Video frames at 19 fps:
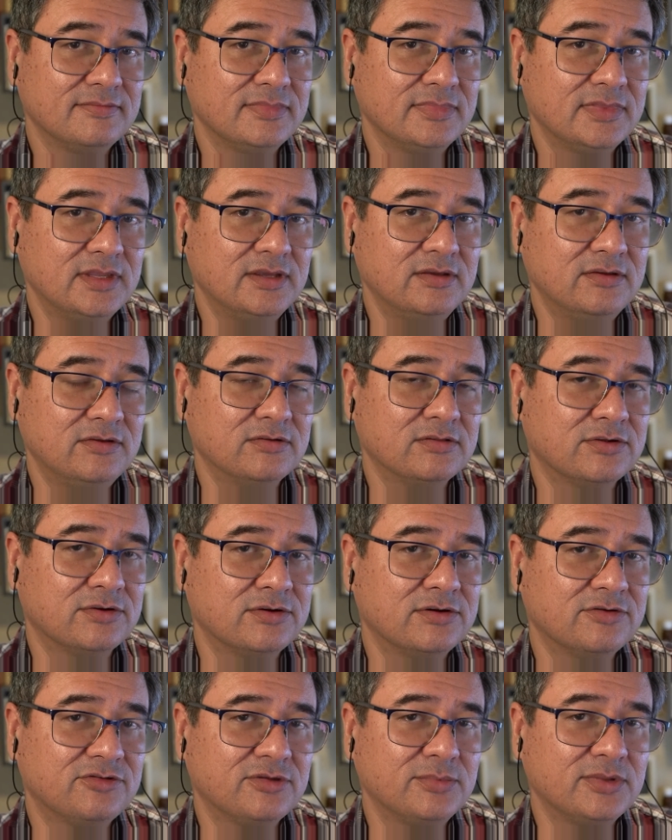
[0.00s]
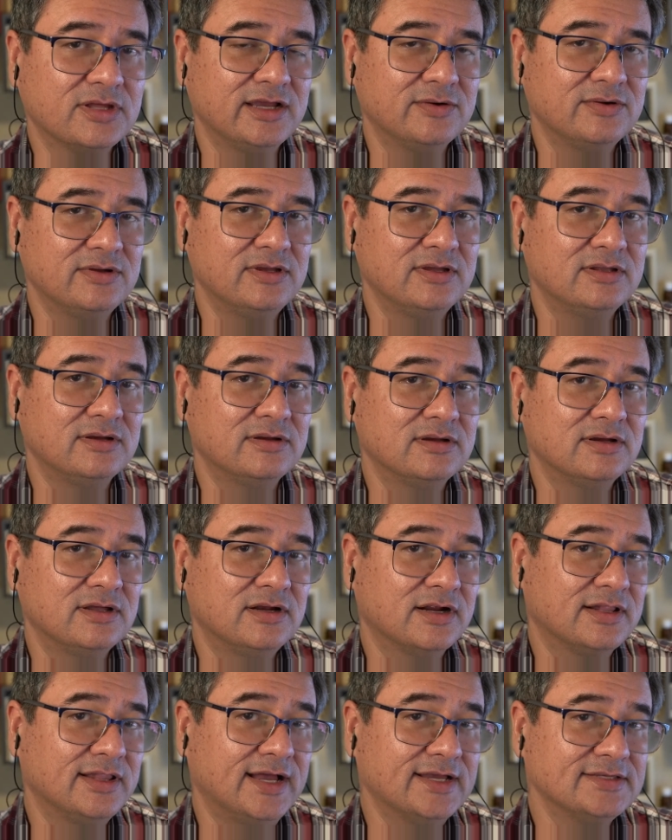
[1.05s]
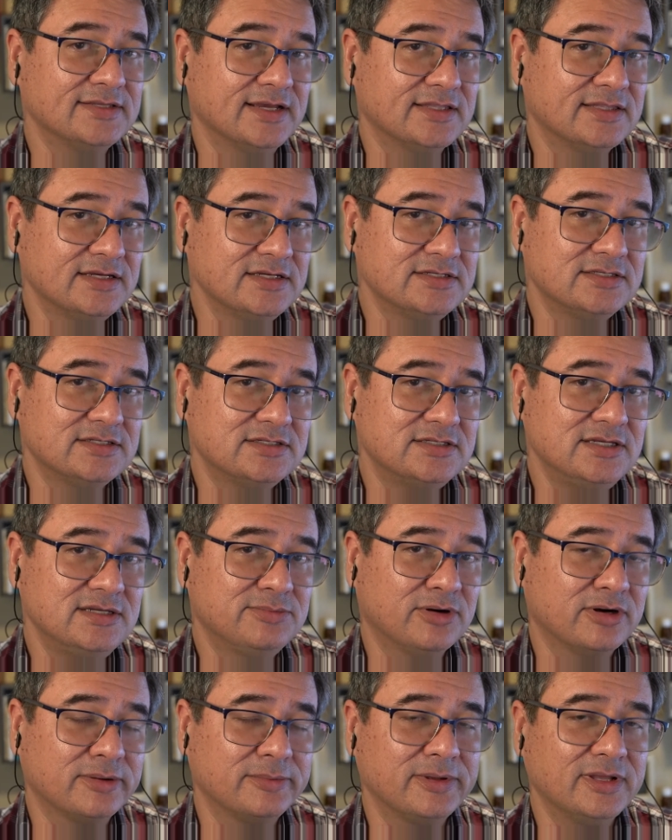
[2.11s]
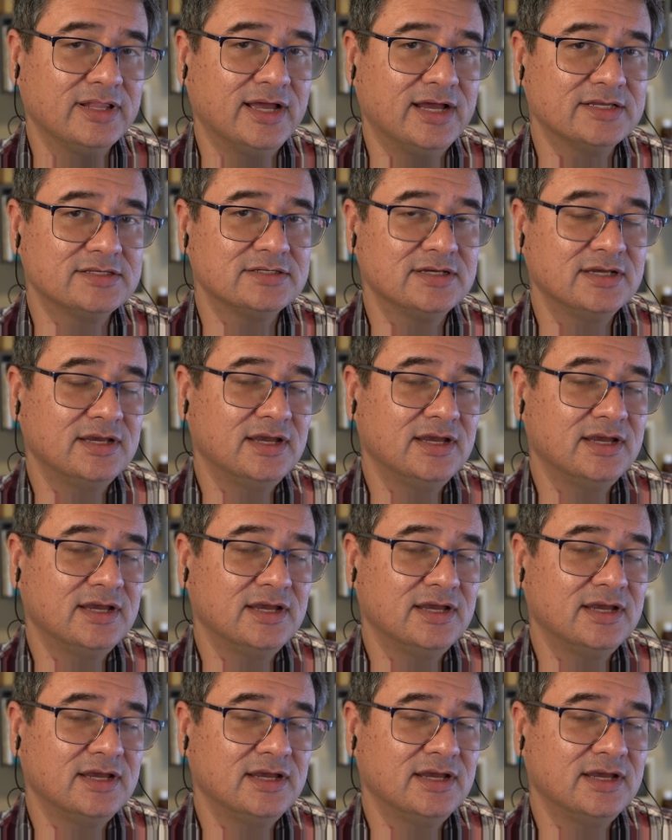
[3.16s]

You learn some of the in a class like this, the C programming class,